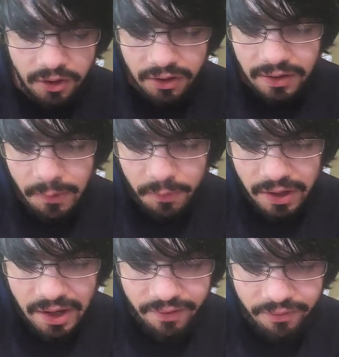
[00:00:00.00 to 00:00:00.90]
Then we
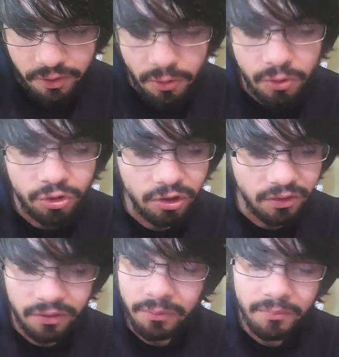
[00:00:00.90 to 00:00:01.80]
have, oh
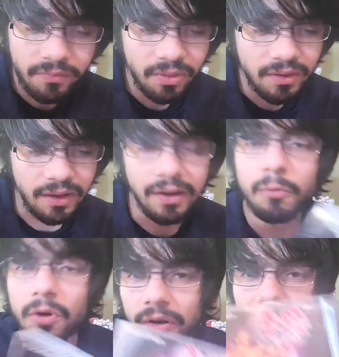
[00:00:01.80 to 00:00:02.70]
Jesus, Tekken
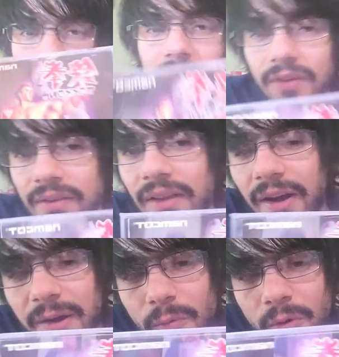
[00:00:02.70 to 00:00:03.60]
1.
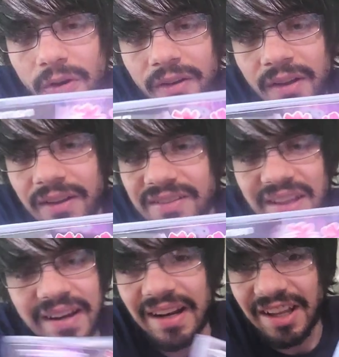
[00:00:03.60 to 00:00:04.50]
Tekken 1
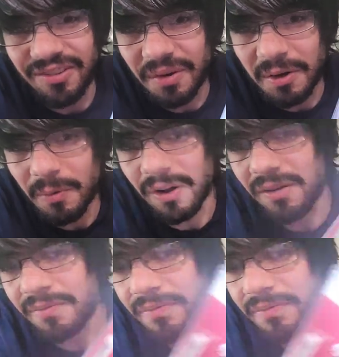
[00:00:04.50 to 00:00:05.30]
didn't age very well.